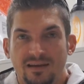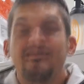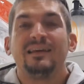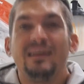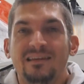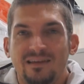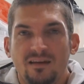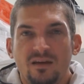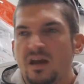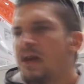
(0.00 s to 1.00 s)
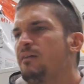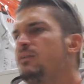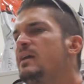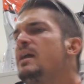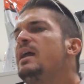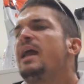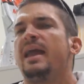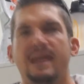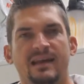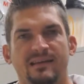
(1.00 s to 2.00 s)
It's easy. You have
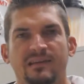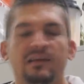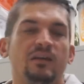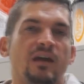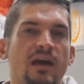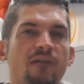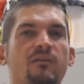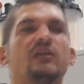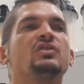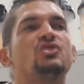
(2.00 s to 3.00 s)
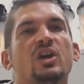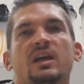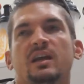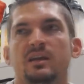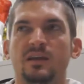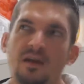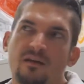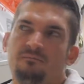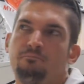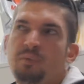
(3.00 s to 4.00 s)
eggs, you have chicken, you
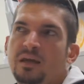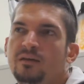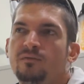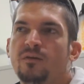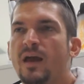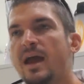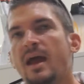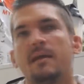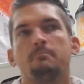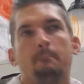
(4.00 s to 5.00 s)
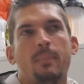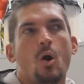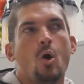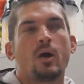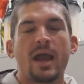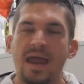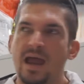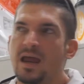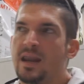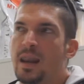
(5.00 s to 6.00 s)
have beef and pork and